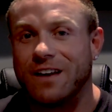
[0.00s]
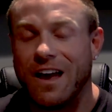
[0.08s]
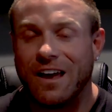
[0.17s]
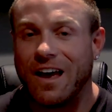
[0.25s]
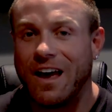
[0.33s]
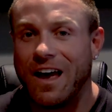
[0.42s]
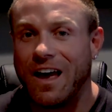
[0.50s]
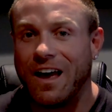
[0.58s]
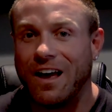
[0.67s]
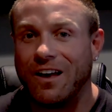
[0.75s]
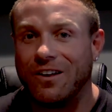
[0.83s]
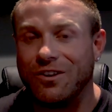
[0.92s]

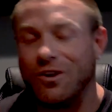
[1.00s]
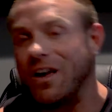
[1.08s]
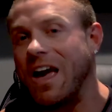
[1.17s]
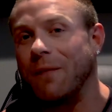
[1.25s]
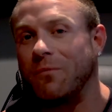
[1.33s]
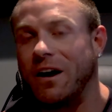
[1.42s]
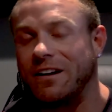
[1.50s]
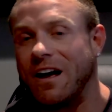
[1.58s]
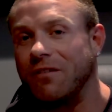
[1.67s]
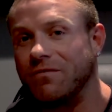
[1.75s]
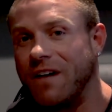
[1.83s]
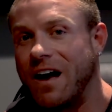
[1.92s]
AKA you can't break
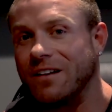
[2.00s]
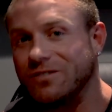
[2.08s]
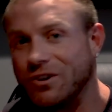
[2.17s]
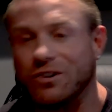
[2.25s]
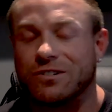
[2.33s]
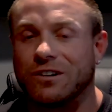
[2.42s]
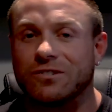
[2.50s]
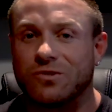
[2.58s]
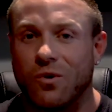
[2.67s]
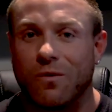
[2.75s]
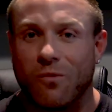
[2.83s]
down fat, so you're just gonna store